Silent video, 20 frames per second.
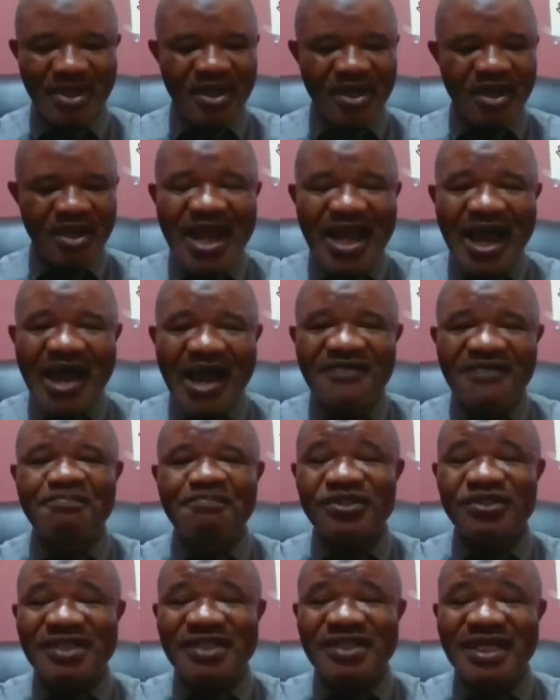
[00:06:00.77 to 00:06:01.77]
We have
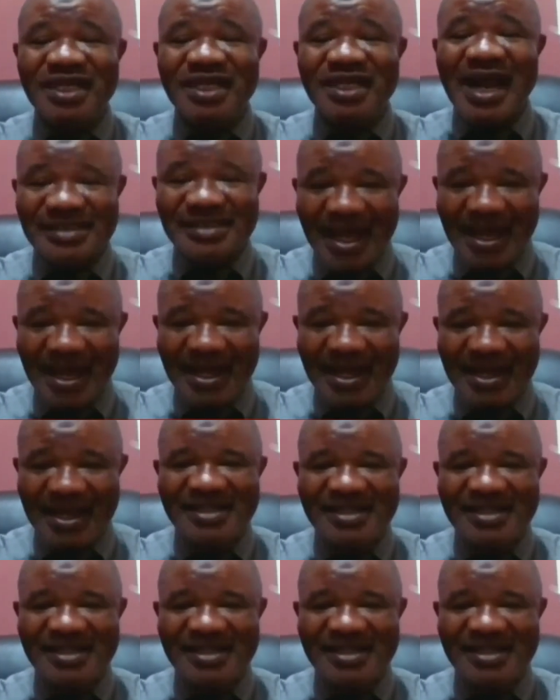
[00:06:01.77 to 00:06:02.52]
prostate cancer.